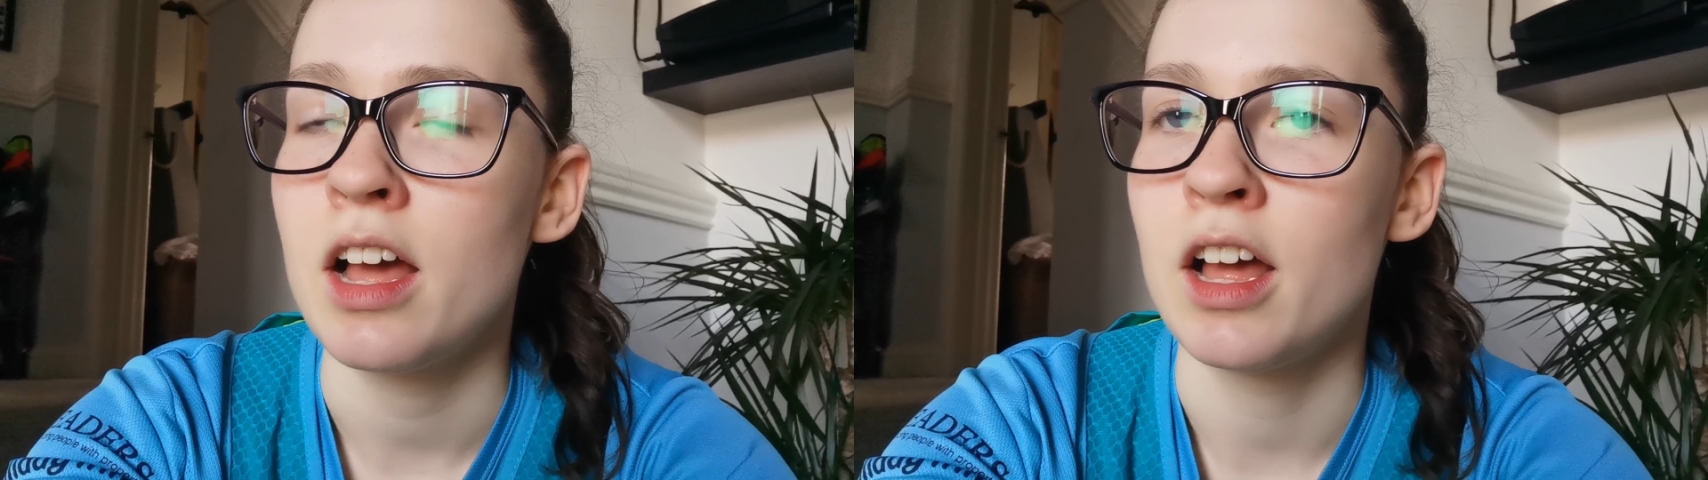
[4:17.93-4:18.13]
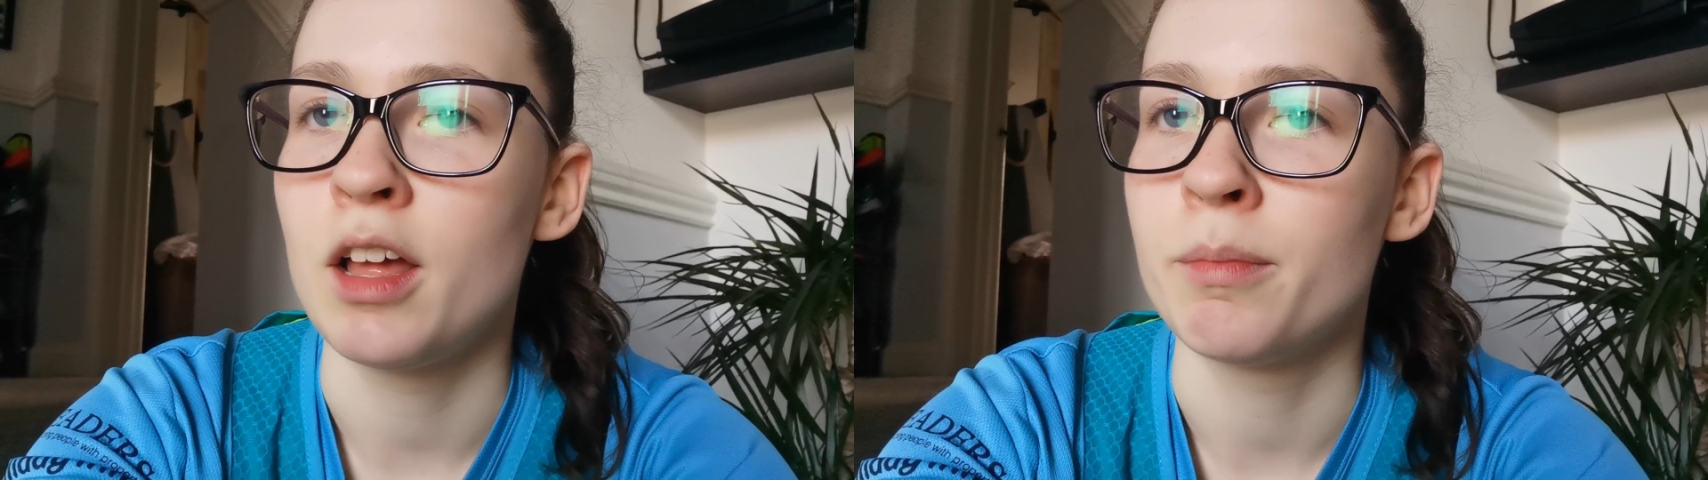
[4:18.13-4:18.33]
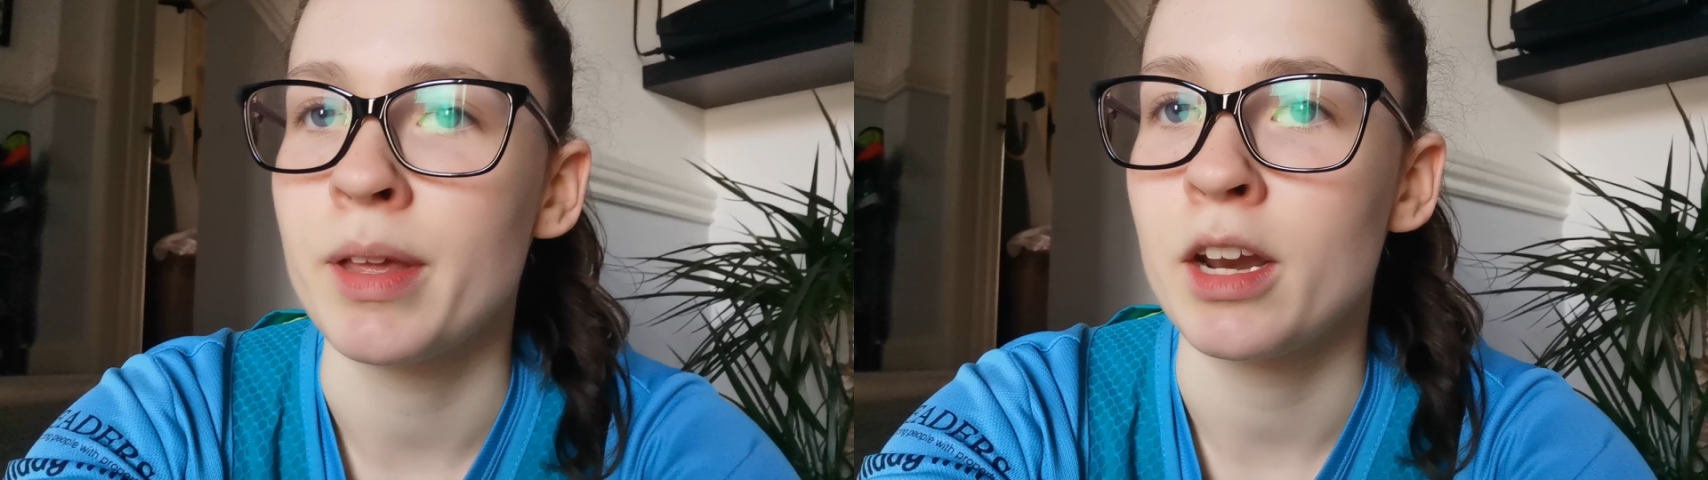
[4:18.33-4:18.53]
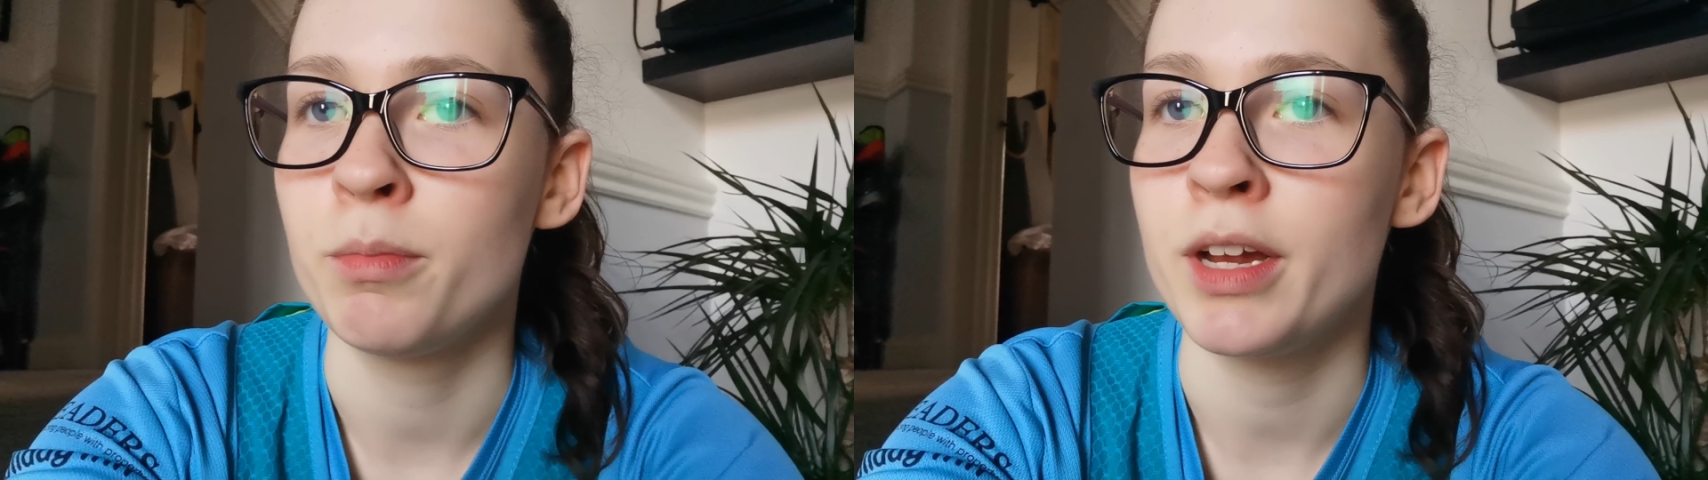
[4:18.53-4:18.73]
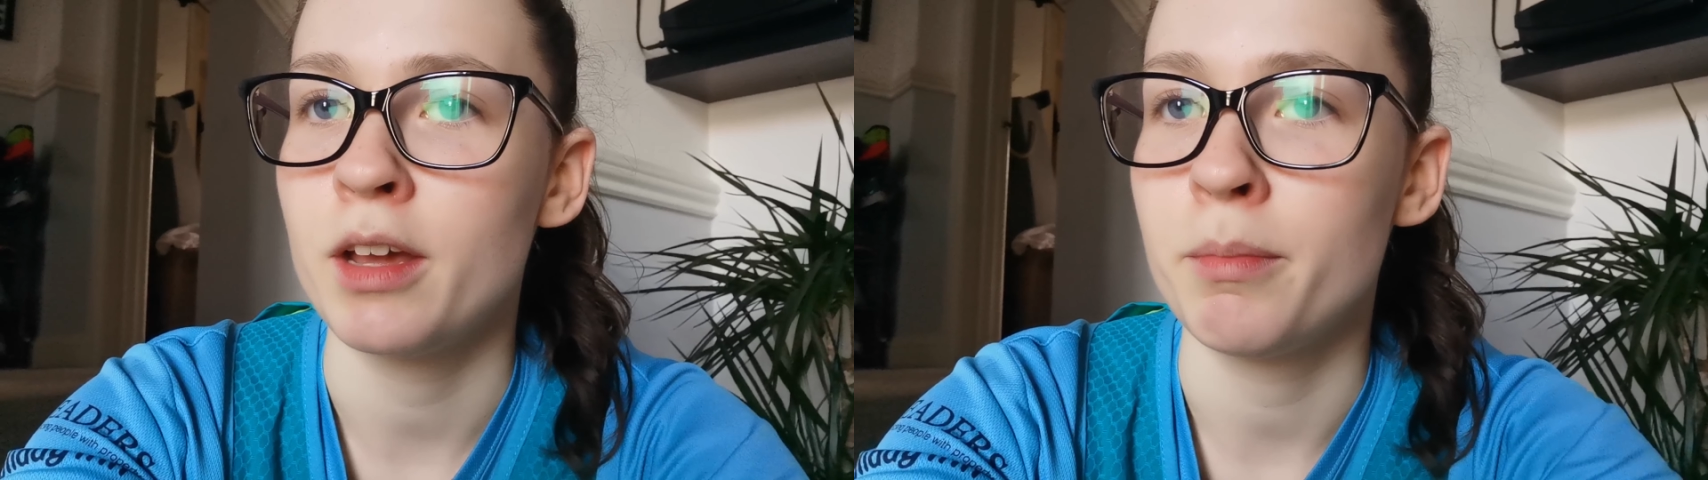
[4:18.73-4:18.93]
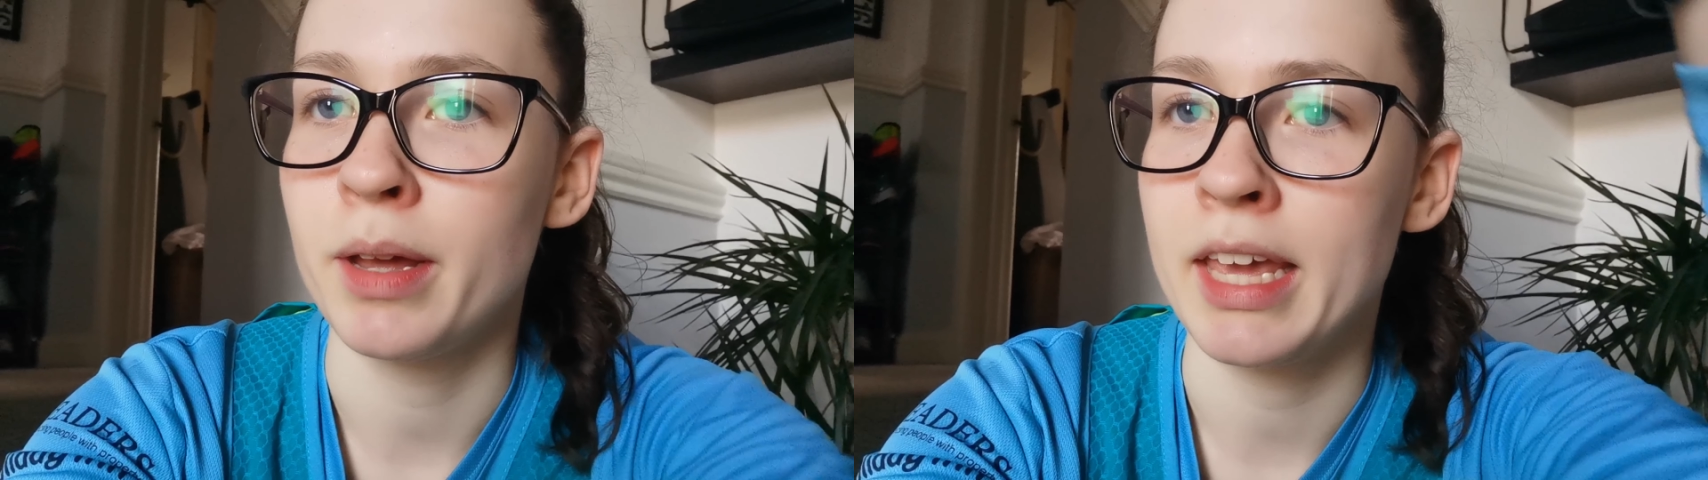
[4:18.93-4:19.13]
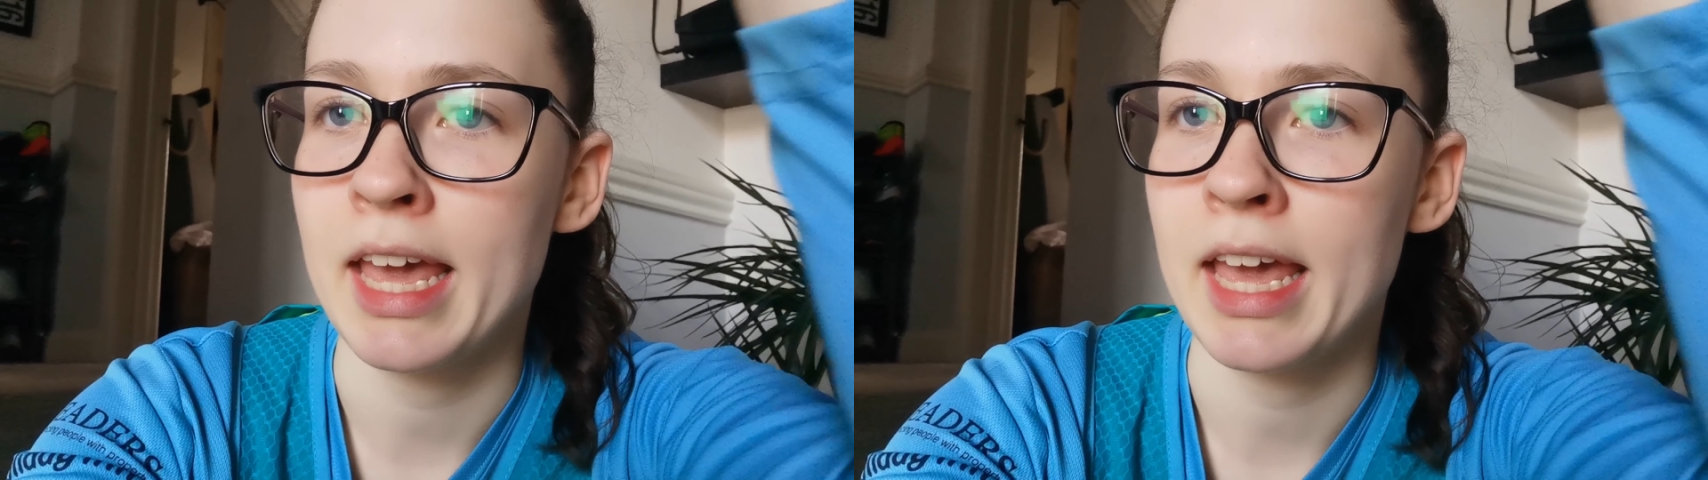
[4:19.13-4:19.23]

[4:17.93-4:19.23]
um, and I bring up my